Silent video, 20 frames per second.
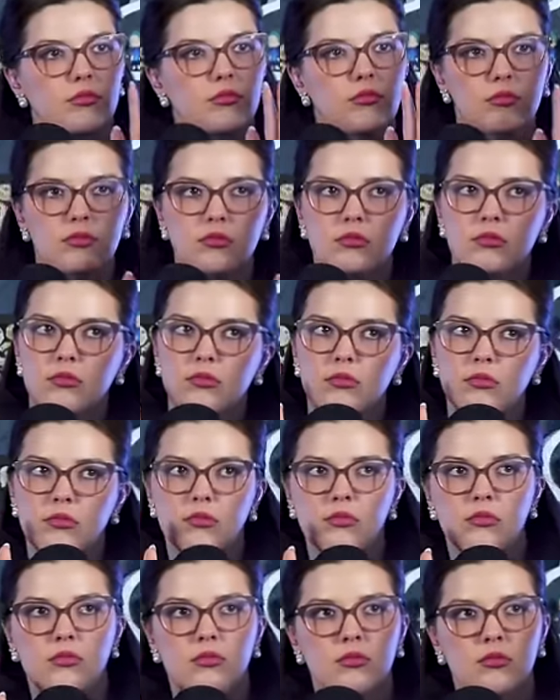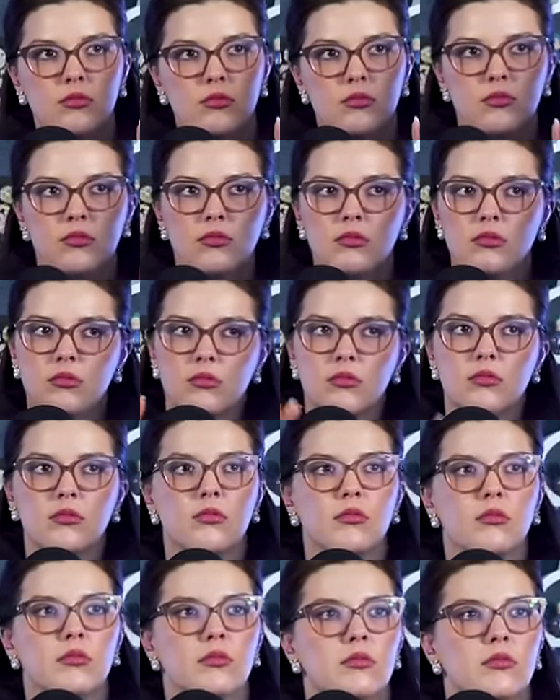
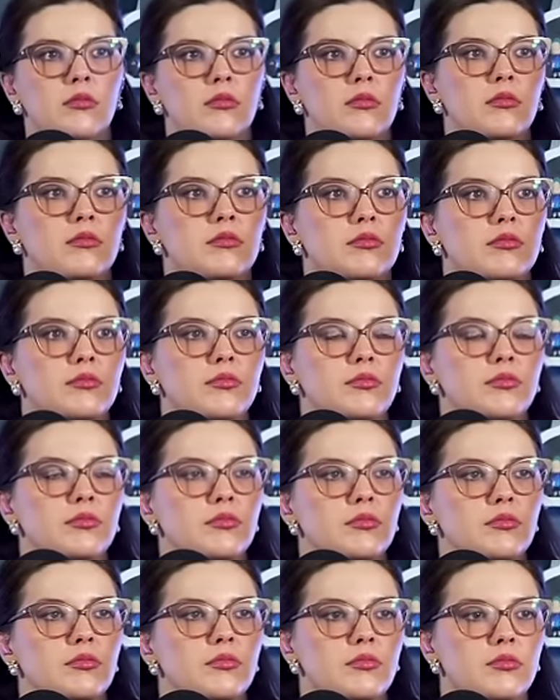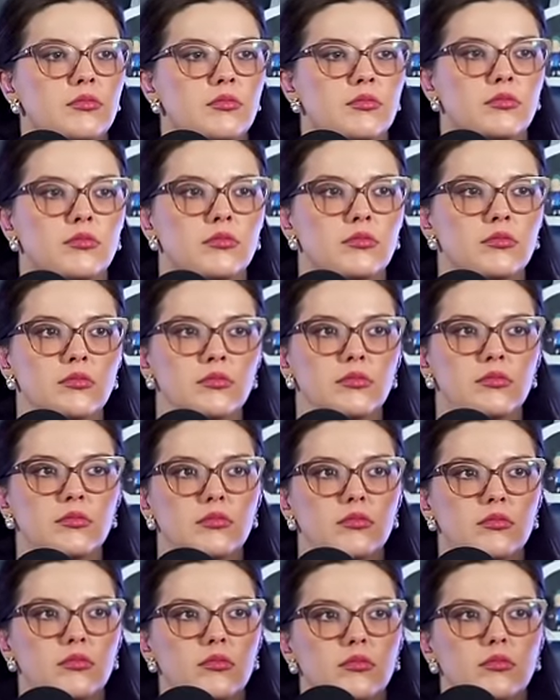
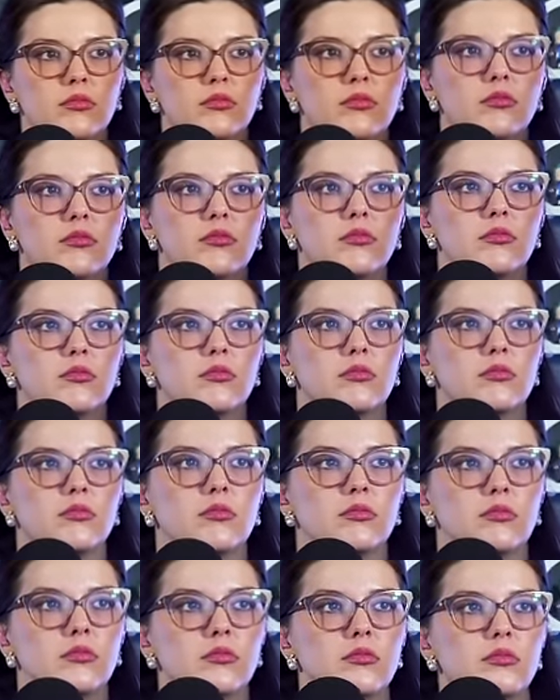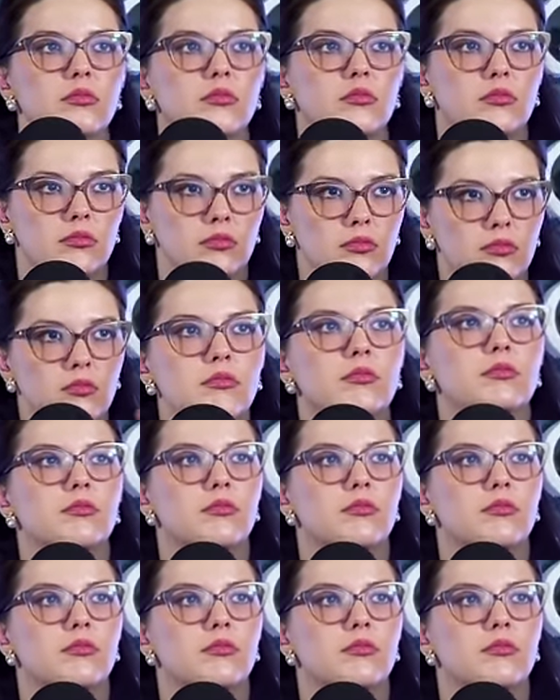[no speech]